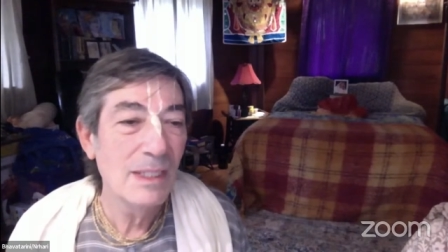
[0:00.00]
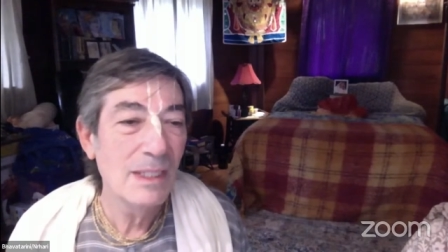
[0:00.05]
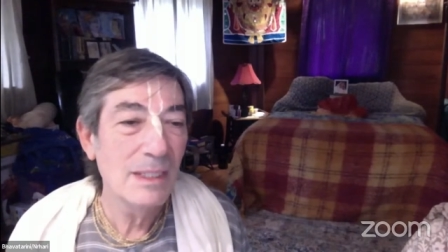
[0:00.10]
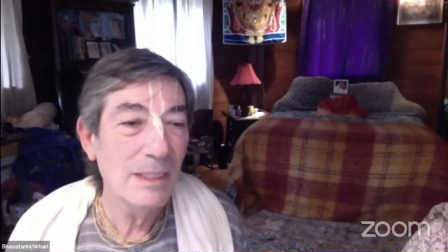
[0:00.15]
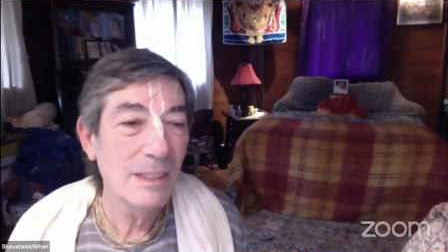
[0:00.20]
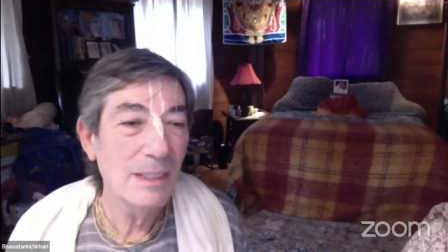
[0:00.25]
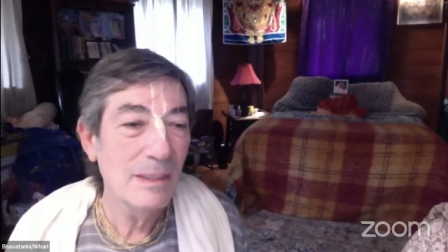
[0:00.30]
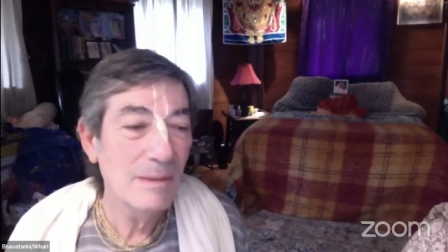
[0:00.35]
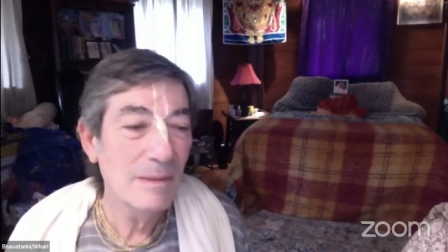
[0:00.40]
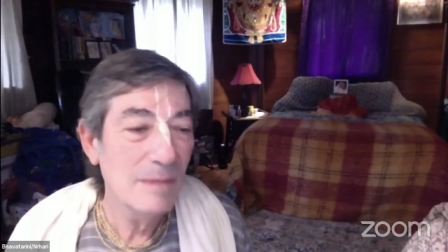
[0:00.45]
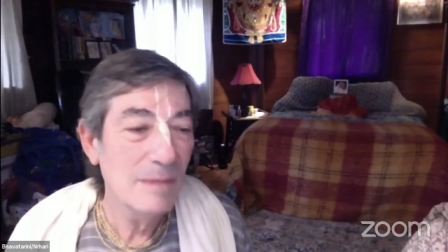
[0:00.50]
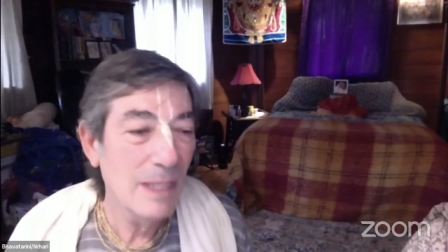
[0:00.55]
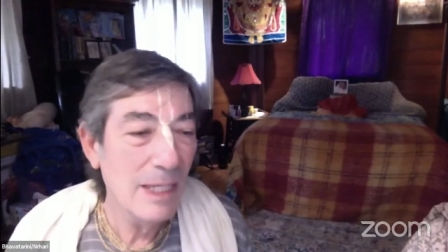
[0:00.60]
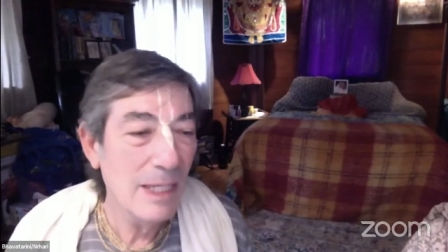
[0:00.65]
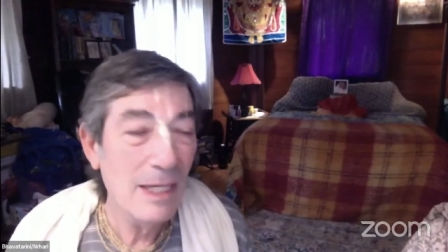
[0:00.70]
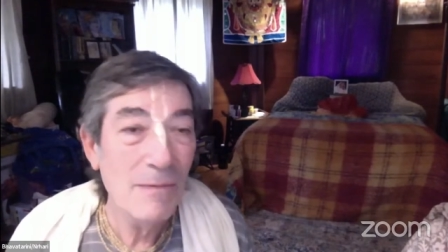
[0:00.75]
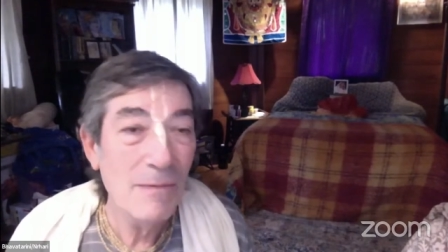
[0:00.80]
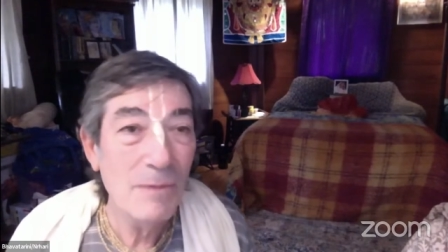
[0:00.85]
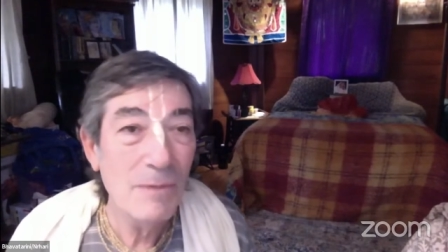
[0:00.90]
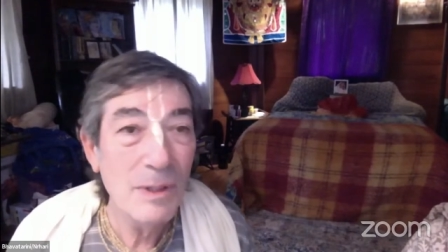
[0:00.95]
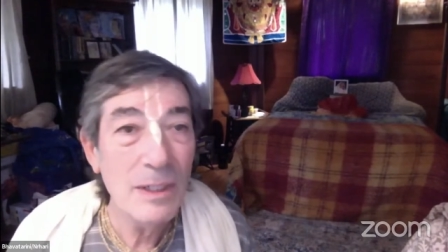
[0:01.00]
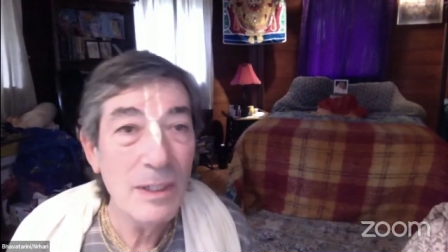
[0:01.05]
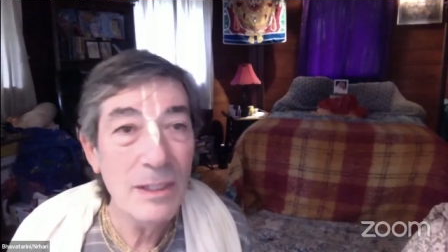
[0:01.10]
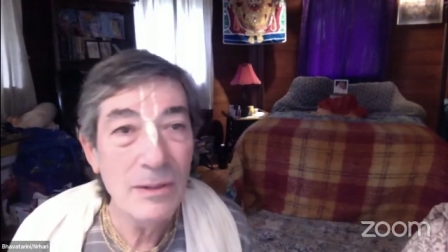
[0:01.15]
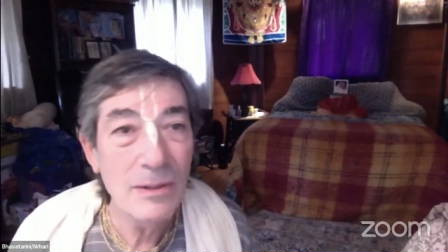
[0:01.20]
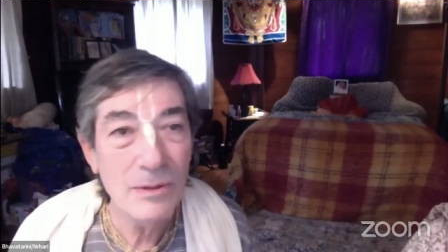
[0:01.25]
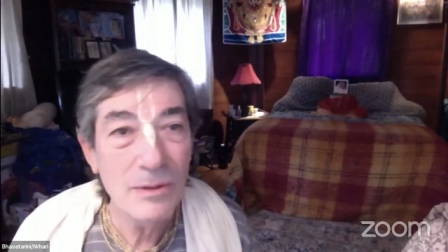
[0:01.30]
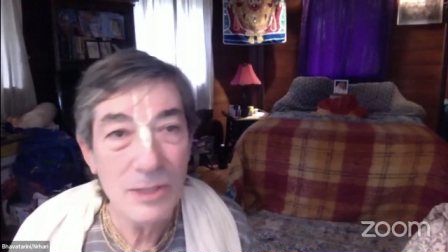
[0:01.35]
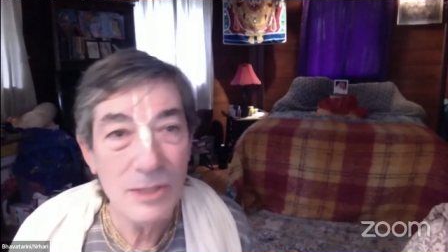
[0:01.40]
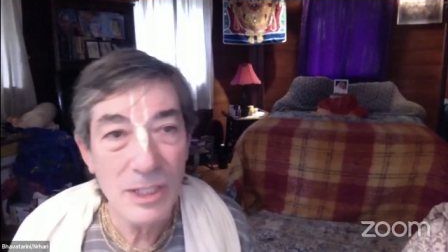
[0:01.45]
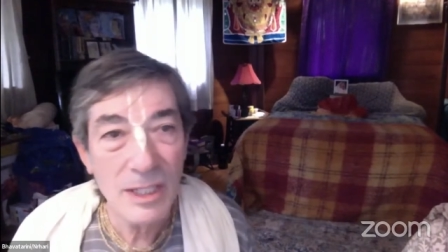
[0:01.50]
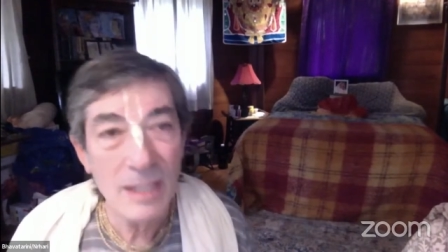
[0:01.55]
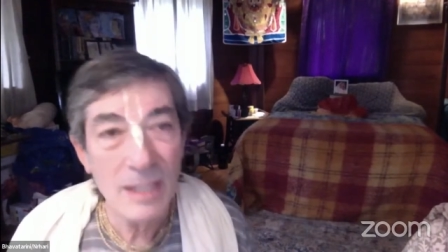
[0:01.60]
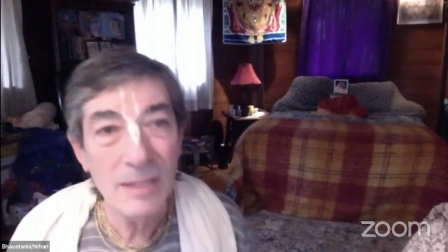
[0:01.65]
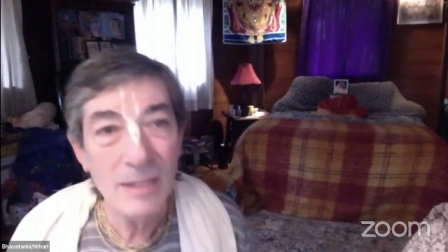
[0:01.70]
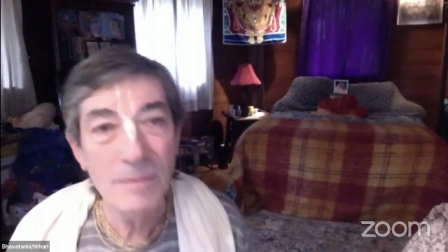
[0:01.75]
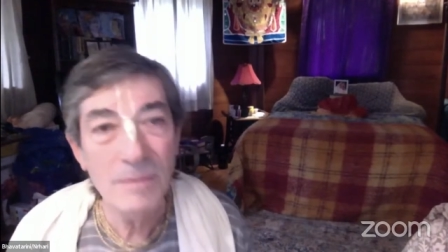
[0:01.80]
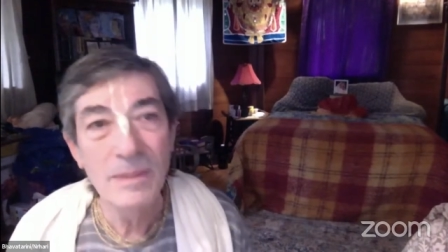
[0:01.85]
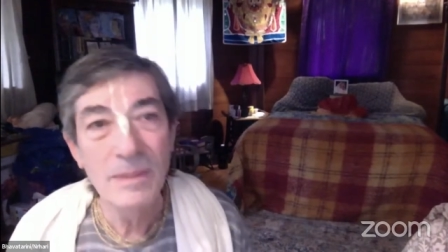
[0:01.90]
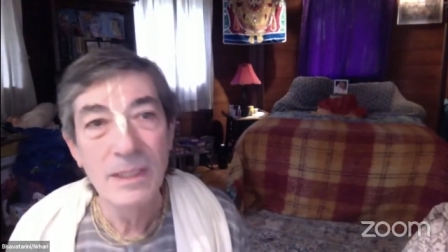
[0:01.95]
uh, I have very little
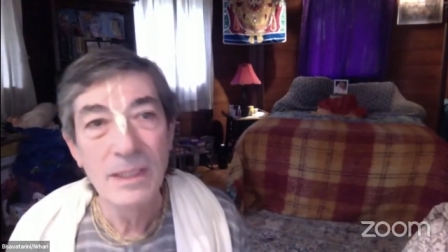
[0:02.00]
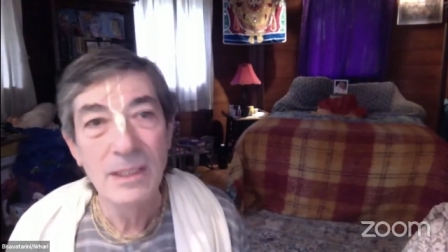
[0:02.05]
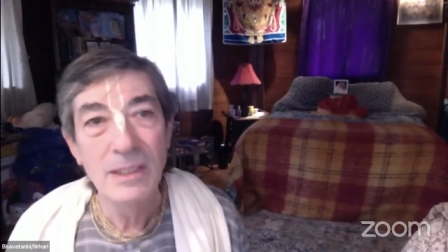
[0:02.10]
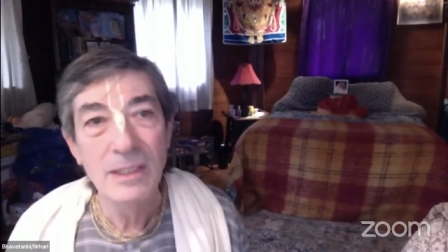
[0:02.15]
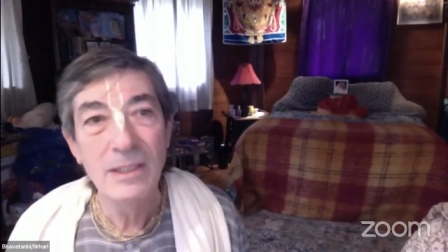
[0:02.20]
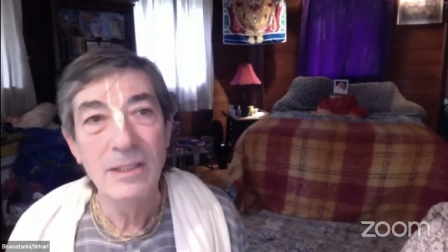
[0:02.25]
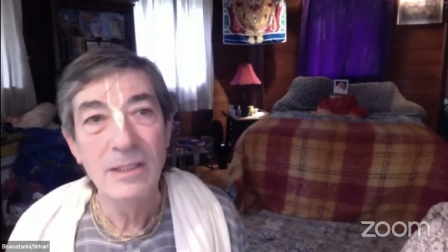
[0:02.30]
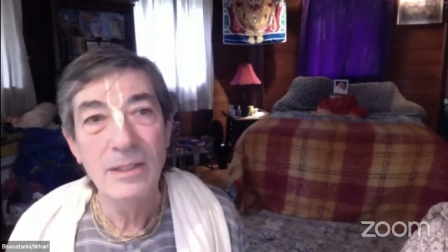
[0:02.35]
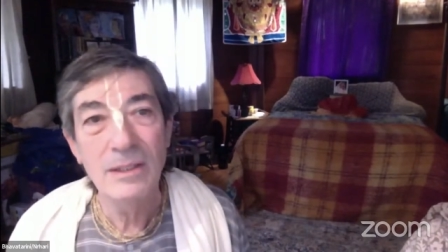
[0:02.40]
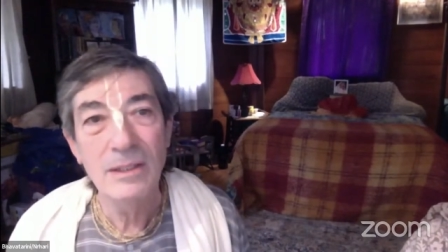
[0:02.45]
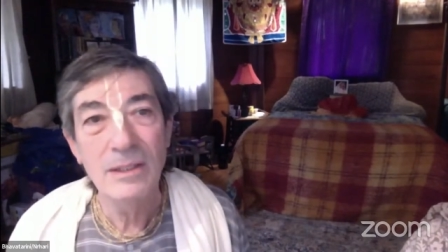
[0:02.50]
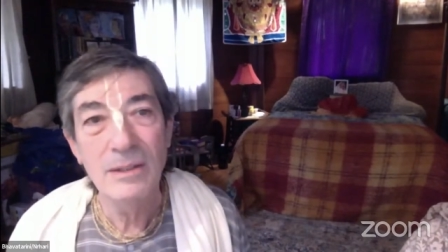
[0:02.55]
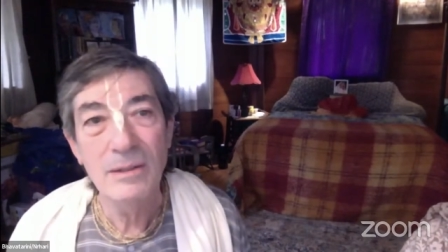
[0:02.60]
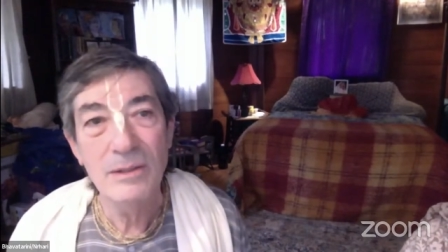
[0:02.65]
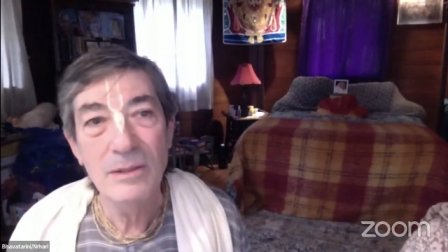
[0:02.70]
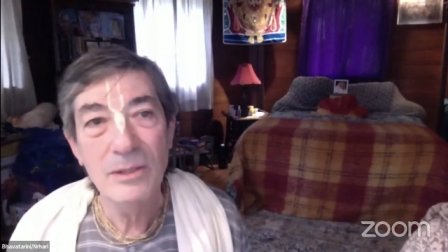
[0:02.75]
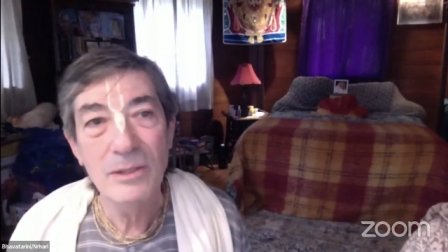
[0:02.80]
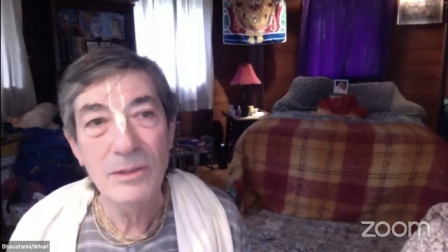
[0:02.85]
time uh,